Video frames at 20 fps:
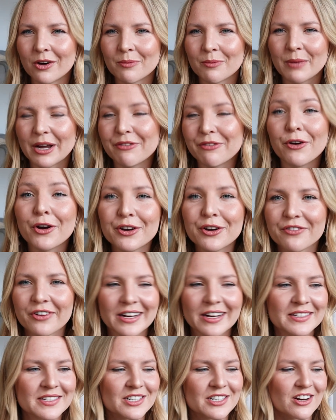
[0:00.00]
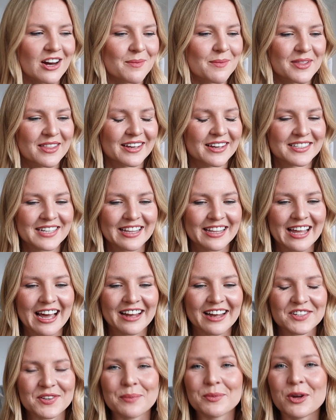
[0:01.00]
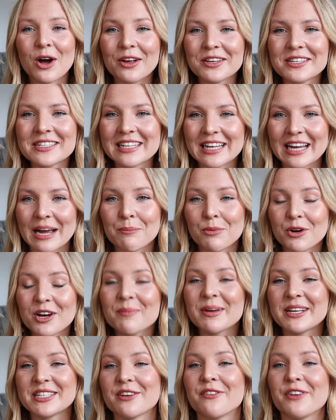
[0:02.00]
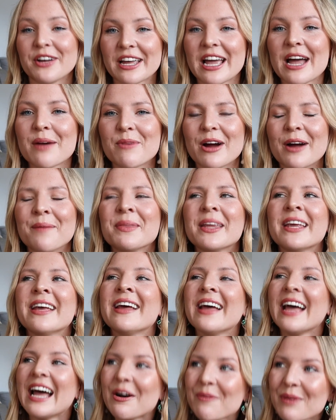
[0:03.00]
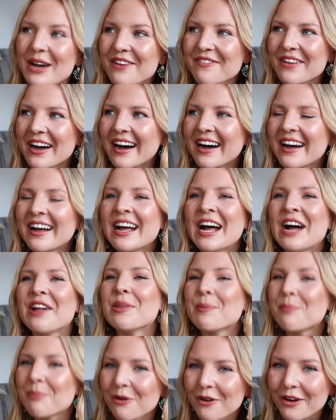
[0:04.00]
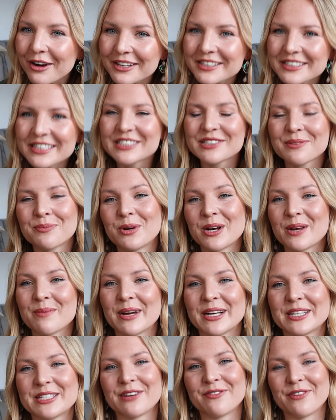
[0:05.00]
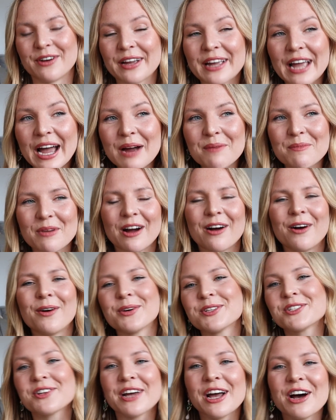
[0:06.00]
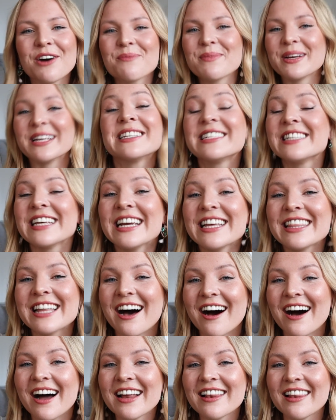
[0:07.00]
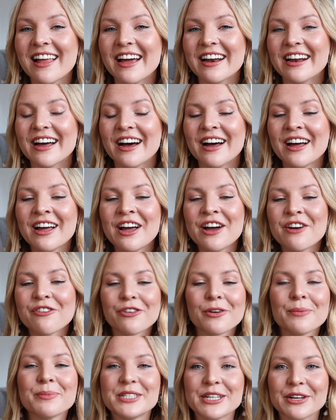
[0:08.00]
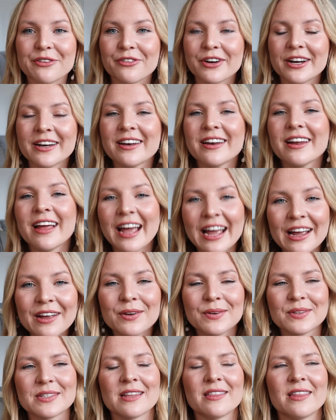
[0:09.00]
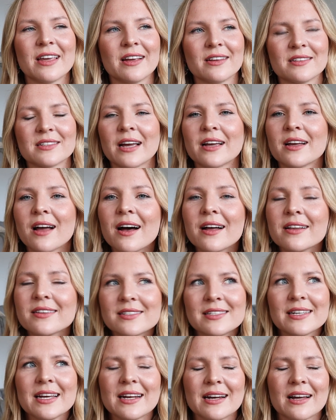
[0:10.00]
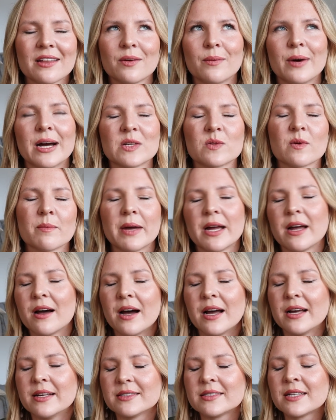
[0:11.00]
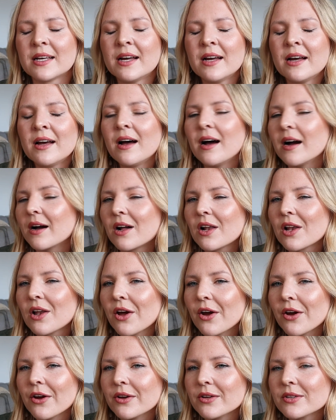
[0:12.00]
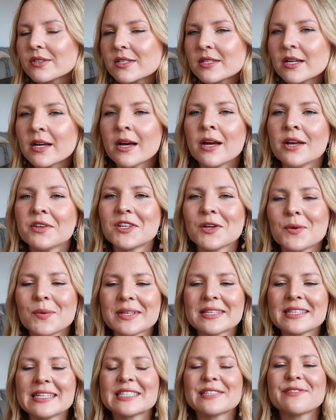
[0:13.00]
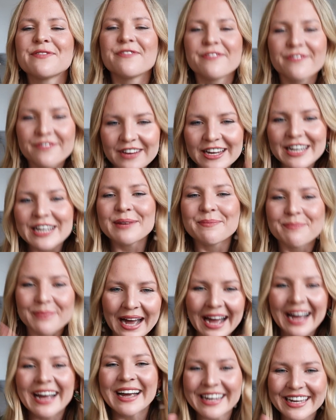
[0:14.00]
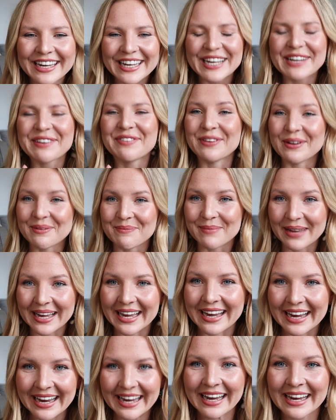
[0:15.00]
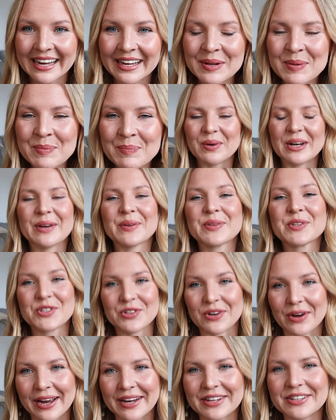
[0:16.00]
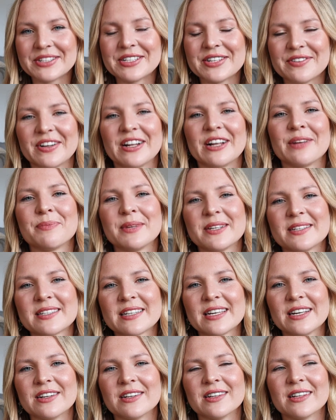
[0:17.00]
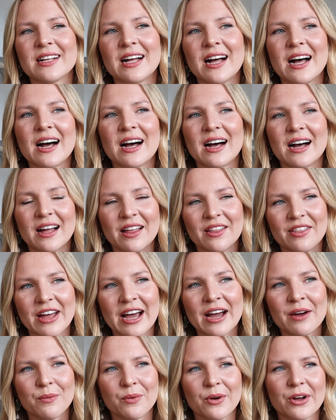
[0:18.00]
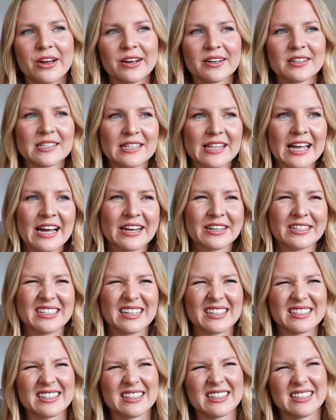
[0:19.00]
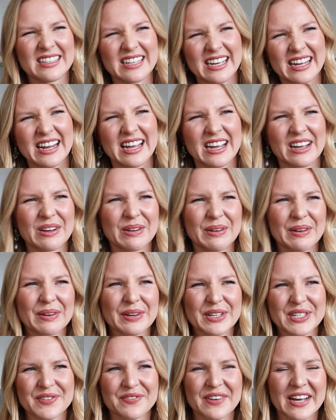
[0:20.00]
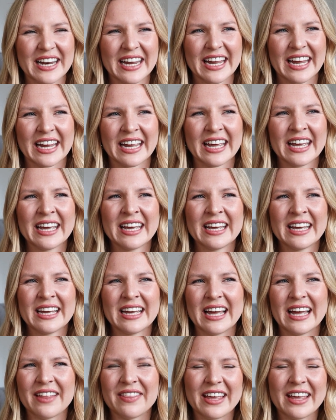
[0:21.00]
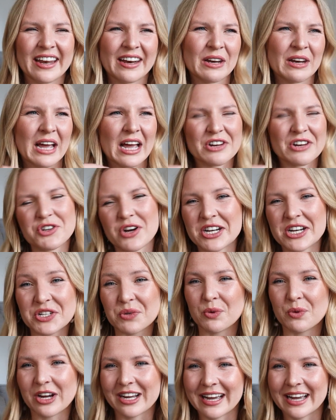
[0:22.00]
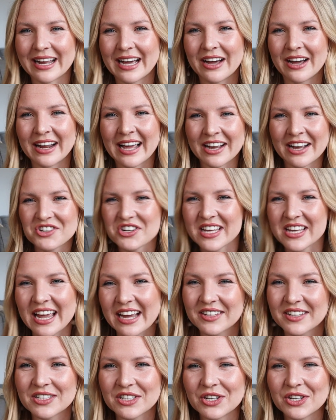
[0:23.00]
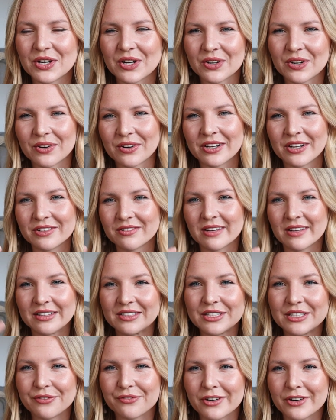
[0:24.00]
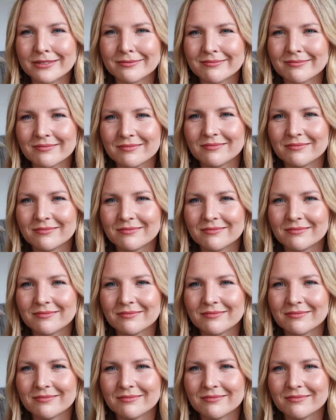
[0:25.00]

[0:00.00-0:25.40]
on my phone for Instagram and things like that. So I'm putting myself on camera. However, the process of putting myself on camera also helped me see the eyeliner from different angles and things. I can't see it otherwise when my eyes are closed. So it was this feedback for me when I was trying to develop this skill. That works, that doesn't, that angle looks funny. And then trying to work out how to actually execute on a different